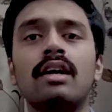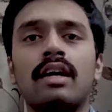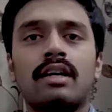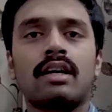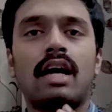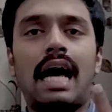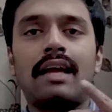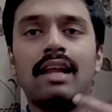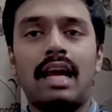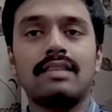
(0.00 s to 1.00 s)
it
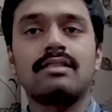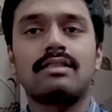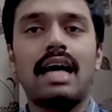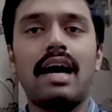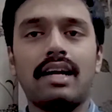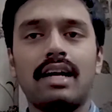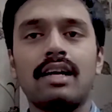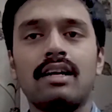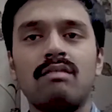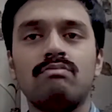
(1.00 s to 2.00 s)
analyzes that, and